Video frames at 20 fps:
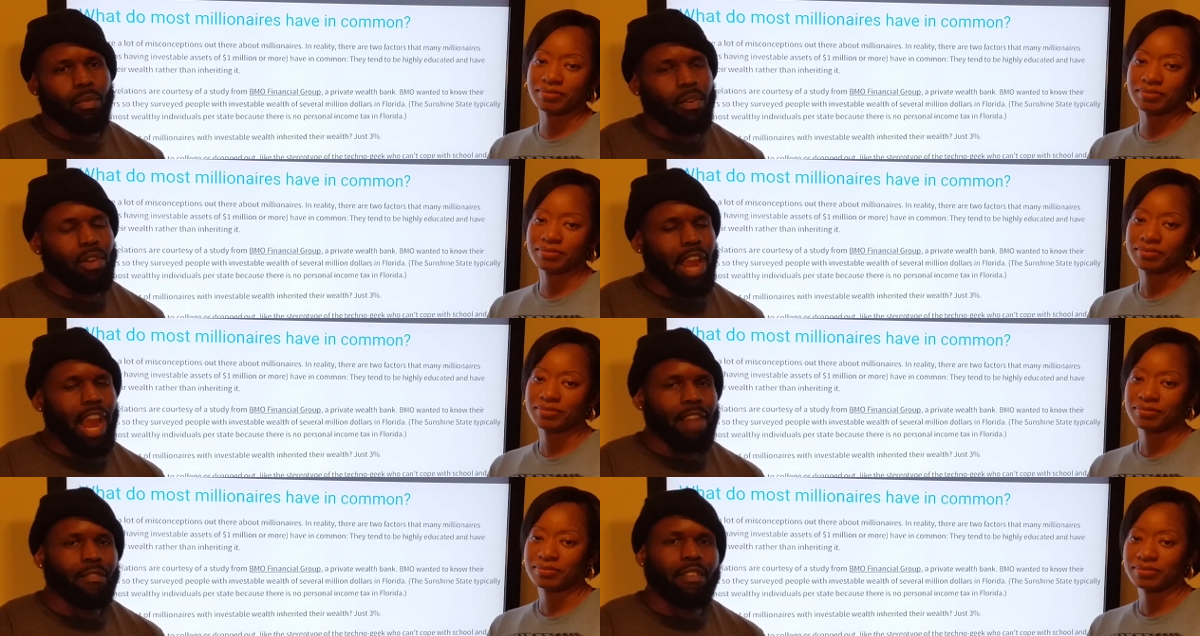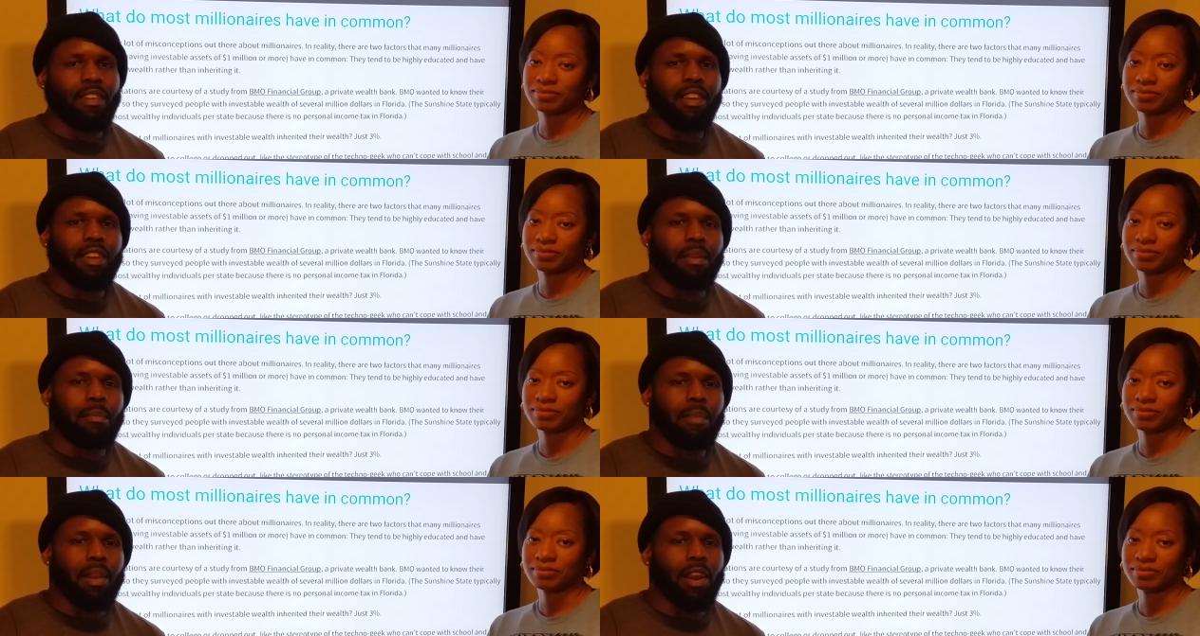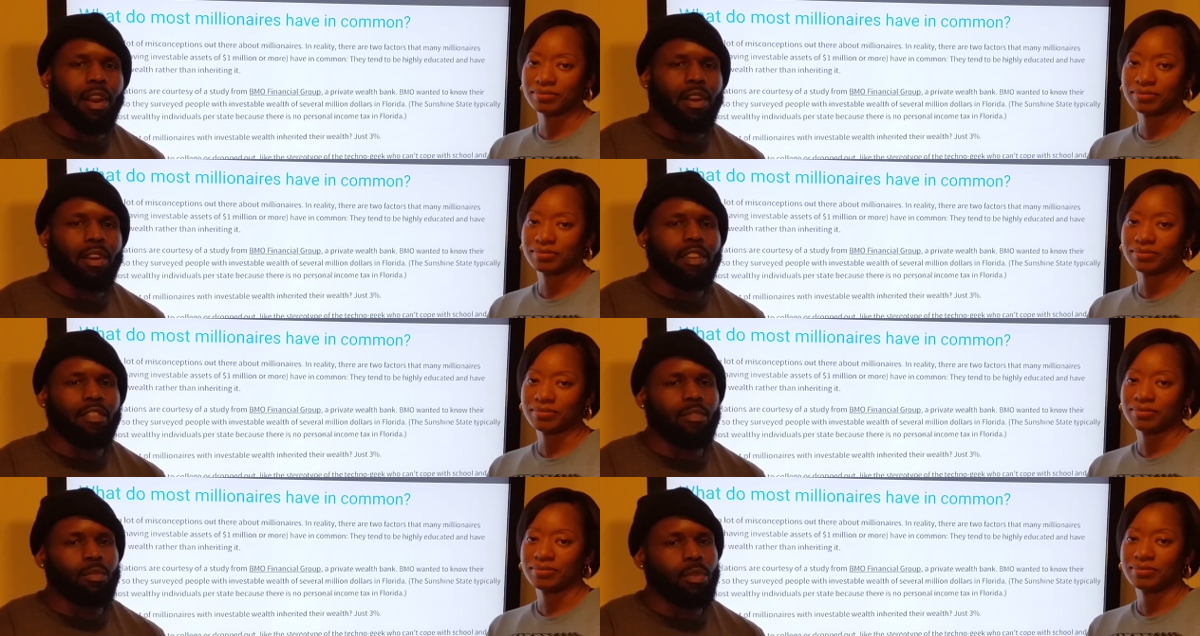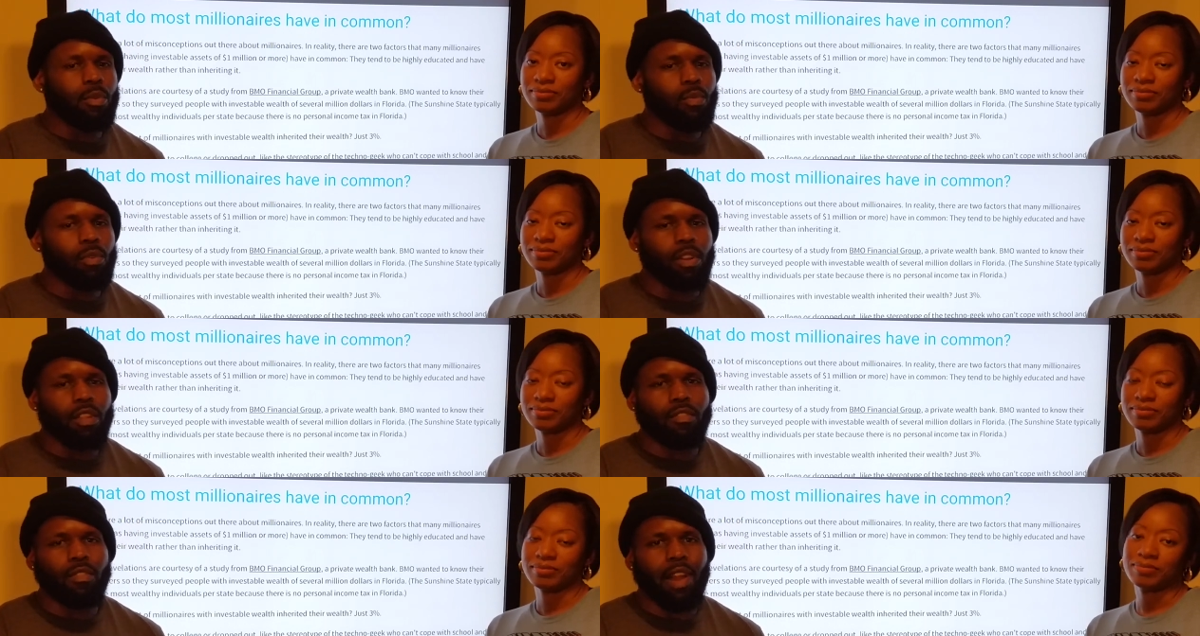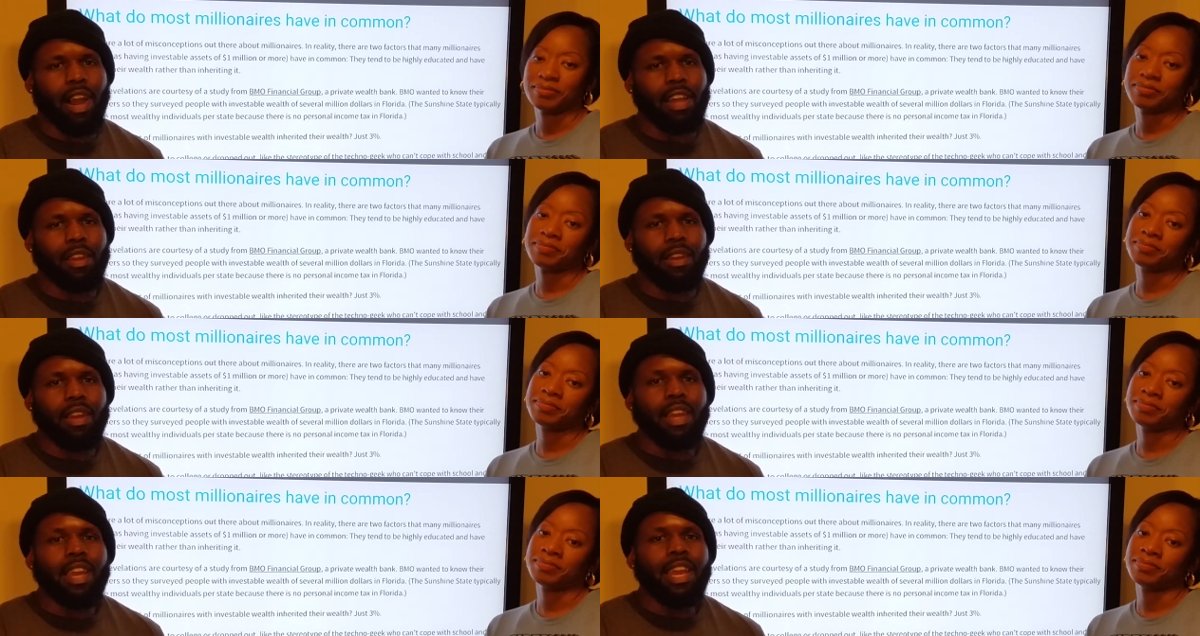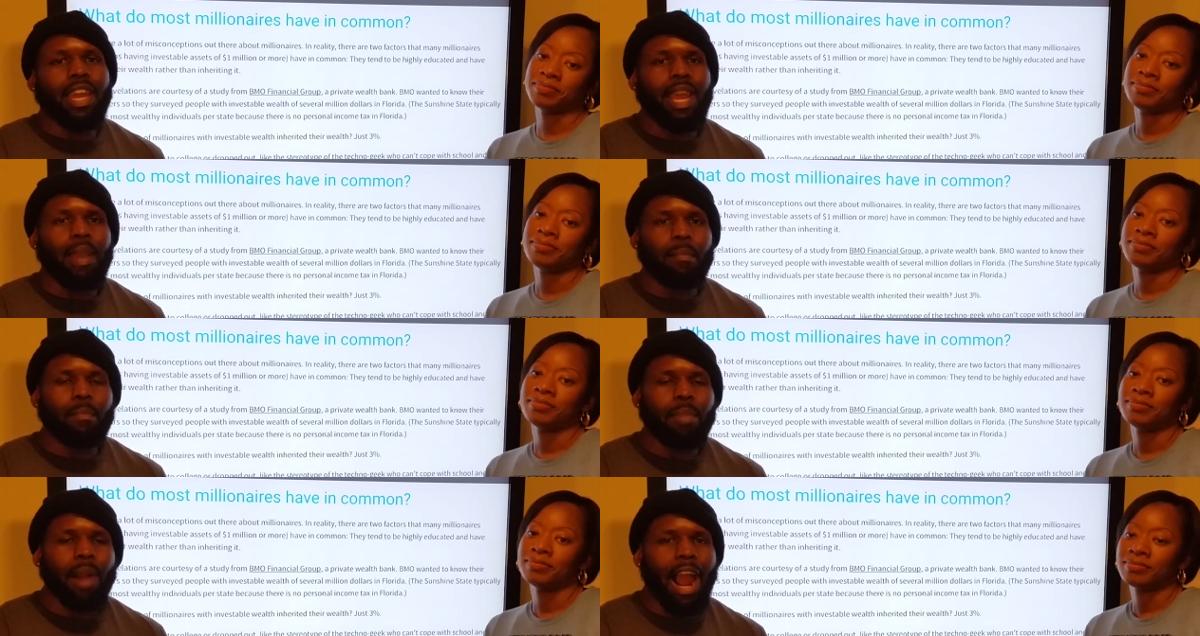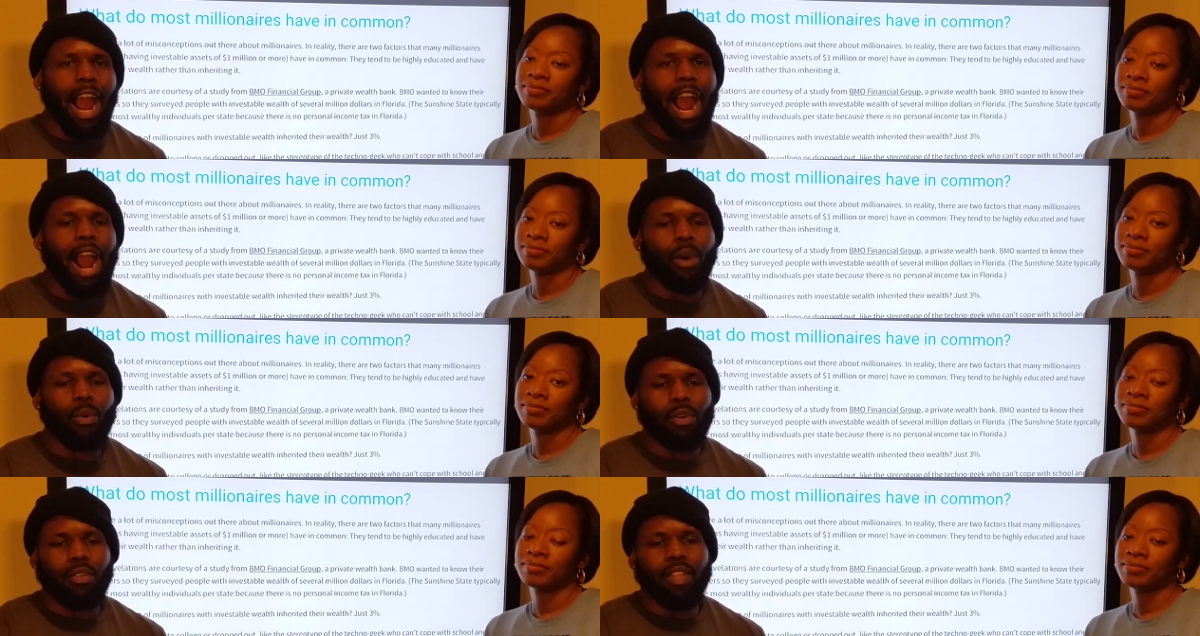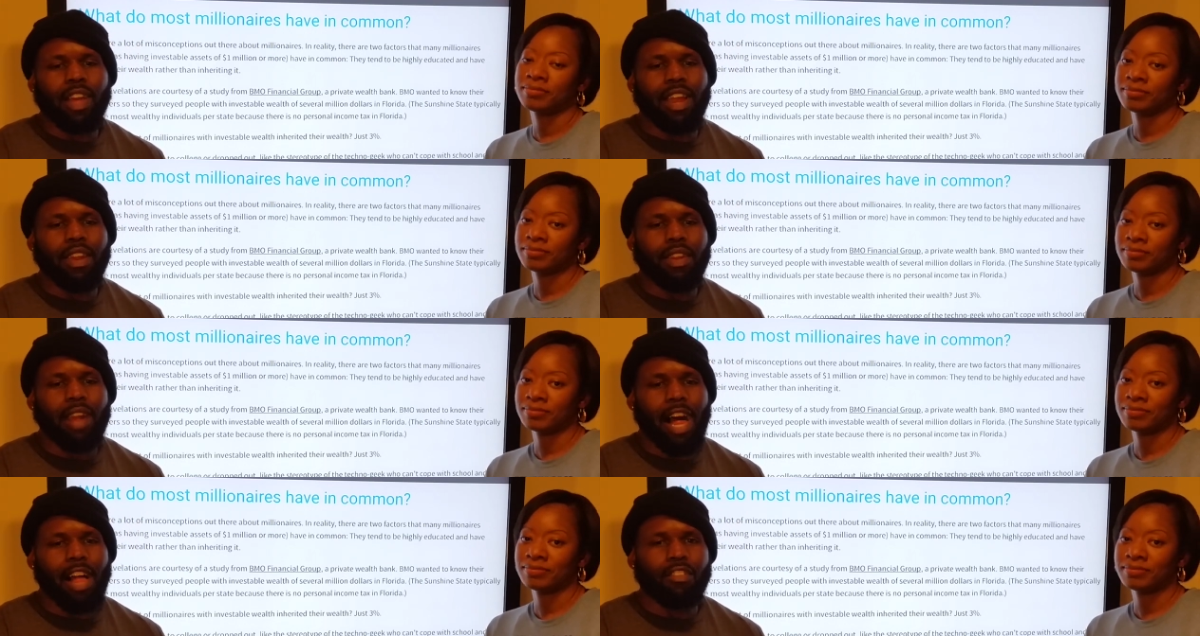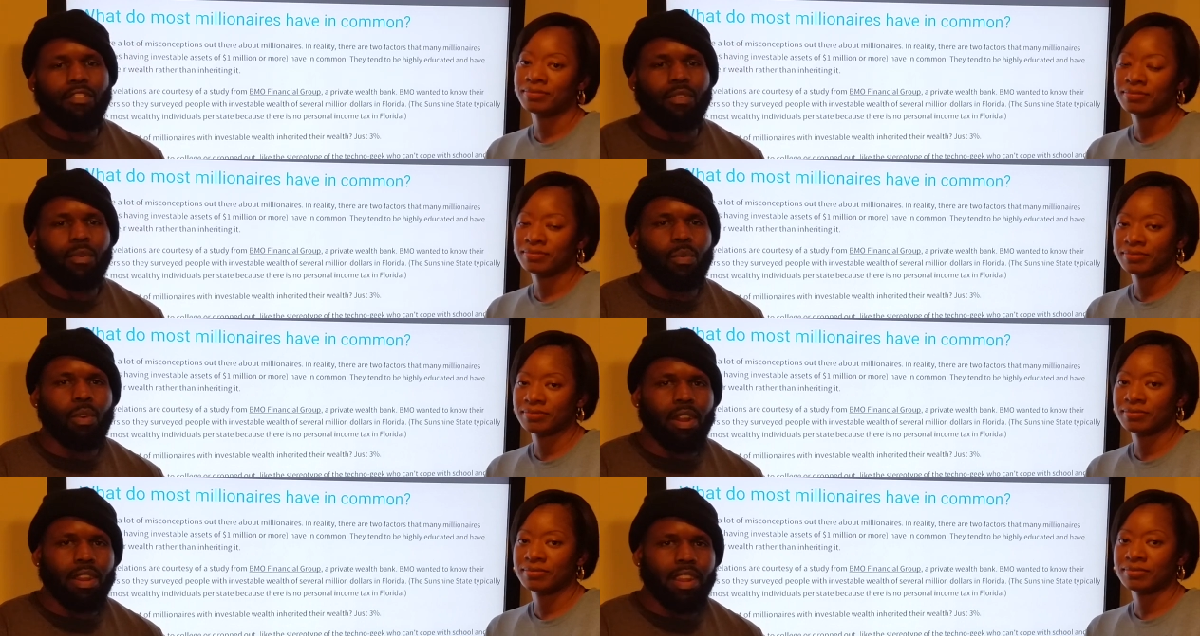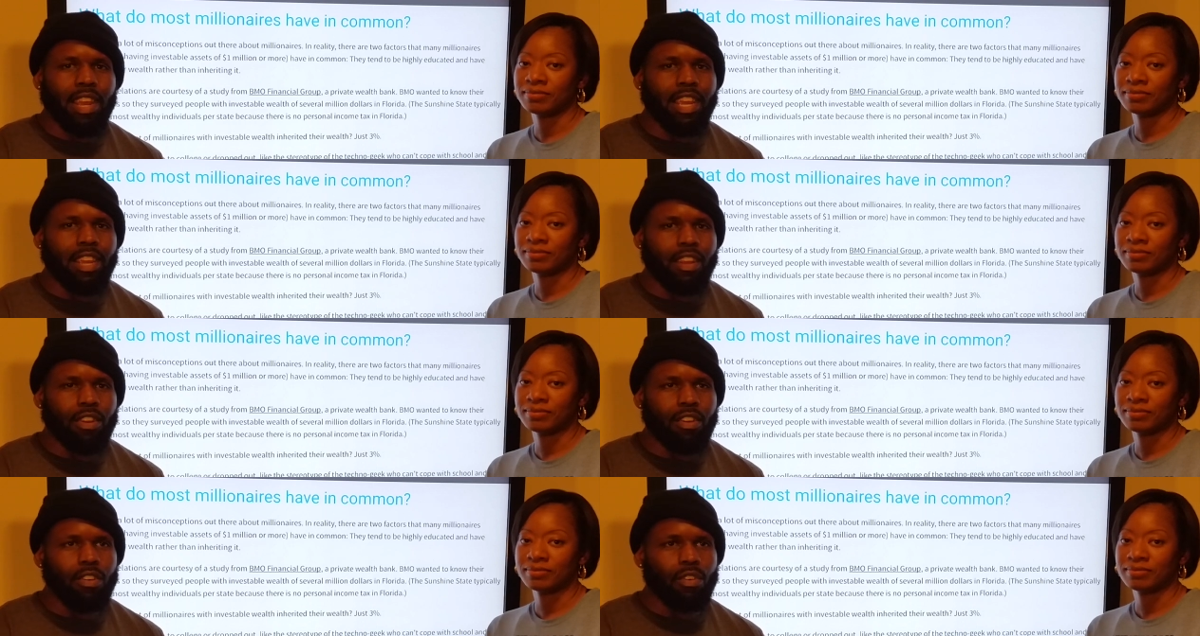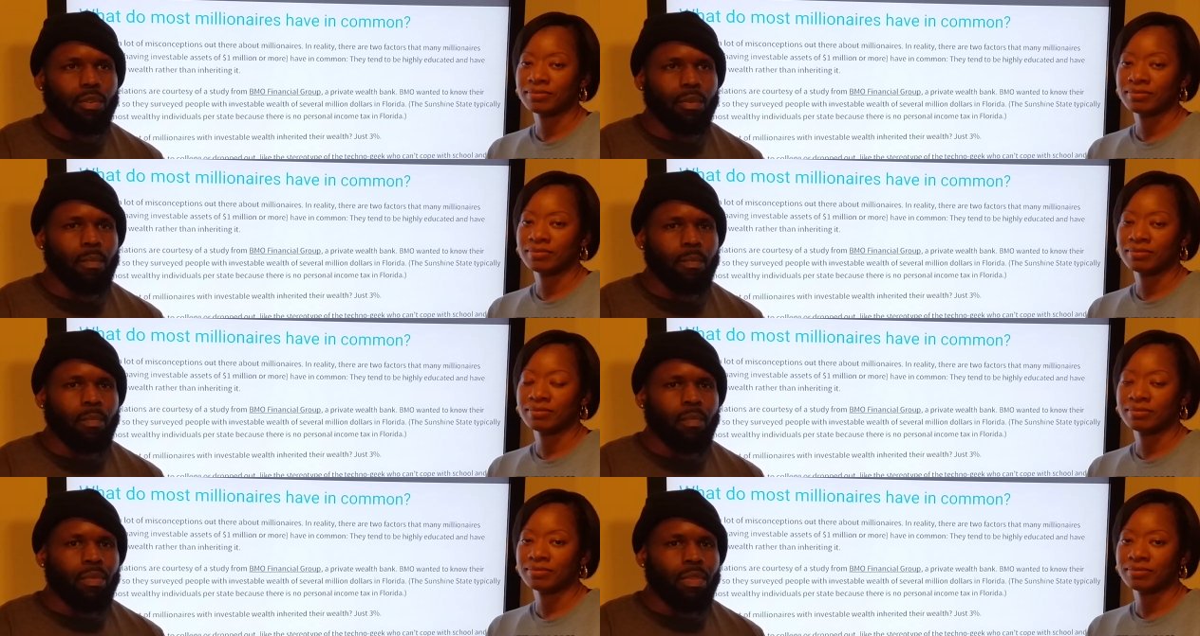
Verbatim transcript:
Speaker 1: We're African Americans. We want to try to empower that knowledge of what they can do.